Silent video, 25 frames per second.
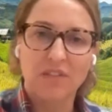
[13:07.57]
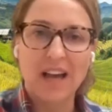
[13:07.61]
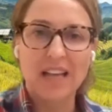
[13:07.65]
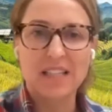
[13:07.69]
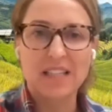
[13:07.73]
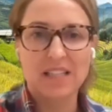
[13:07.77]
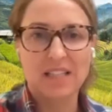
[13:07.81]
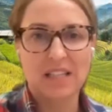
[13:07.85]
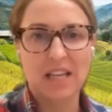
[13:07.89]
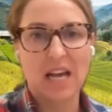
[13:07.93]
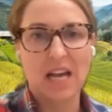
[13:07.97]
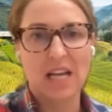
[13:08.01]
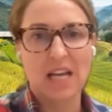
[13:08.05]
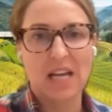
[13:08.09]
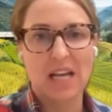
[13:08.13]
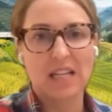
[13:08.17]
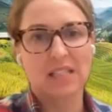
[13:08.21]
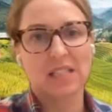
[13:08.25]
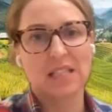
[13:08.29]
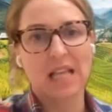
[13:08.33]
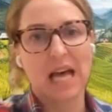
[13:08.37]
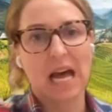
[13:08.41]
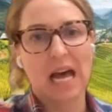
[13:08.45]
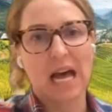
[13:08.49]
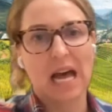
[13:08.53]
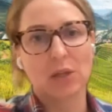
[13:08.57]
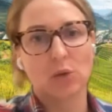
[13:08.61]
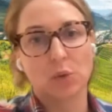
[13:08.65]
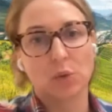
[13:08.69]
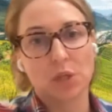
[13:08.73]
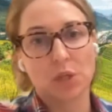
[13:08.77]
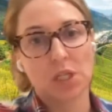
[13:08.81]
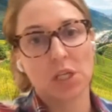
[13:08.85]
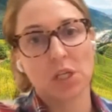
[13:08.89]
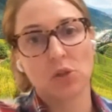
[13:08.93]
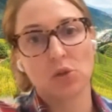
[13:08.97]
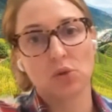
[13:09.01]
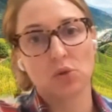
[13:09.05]
facets that
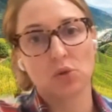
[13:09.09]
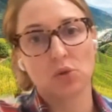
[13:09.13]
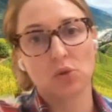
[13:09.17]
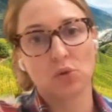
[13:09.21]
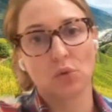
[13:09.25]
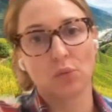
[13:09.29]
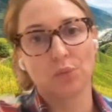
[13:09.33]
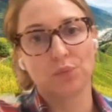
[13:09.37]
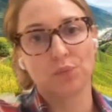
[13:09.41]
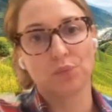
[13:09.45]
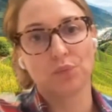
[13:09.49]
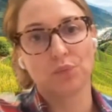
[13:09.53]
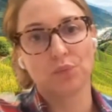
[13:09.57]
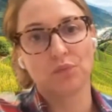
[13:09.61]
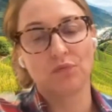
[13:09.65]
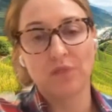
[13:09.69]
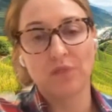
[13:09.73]
we need to